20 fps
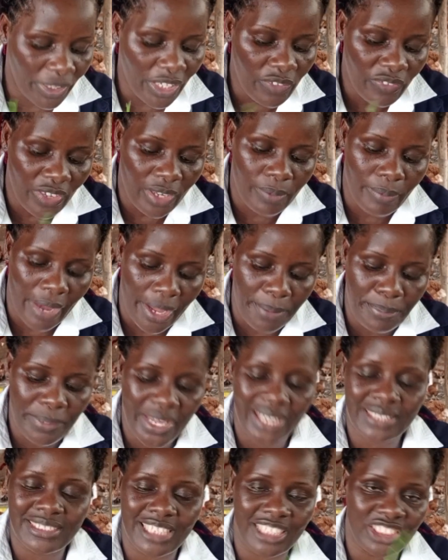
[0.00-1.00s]
even by
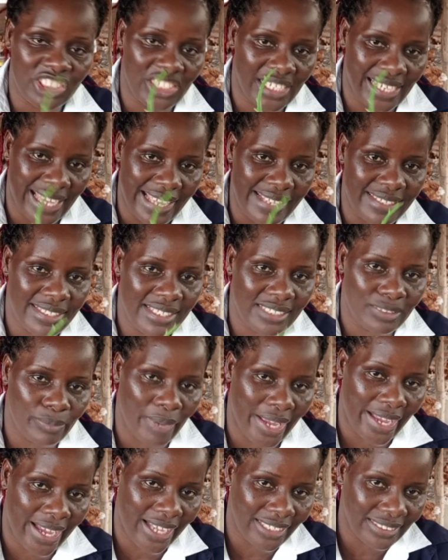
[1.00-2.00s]
mere touching like this,
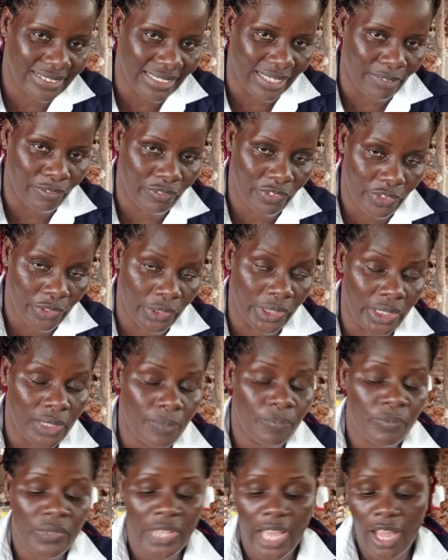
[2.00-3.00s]
my hands are very
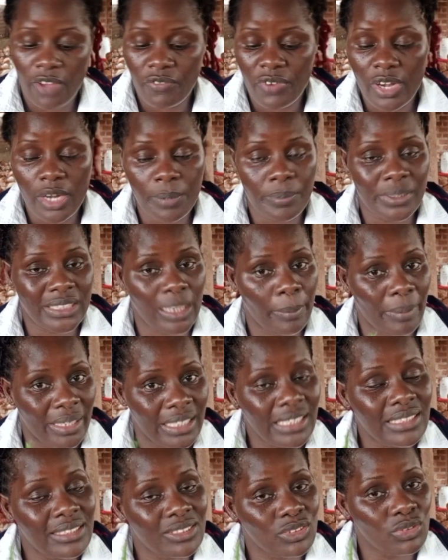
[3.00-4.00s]
bitter,
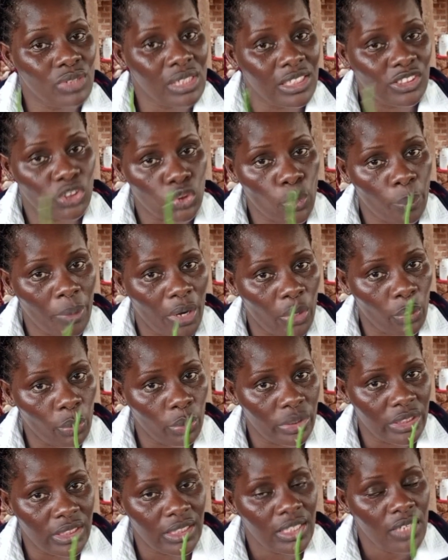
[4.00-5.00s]
but it is really super good.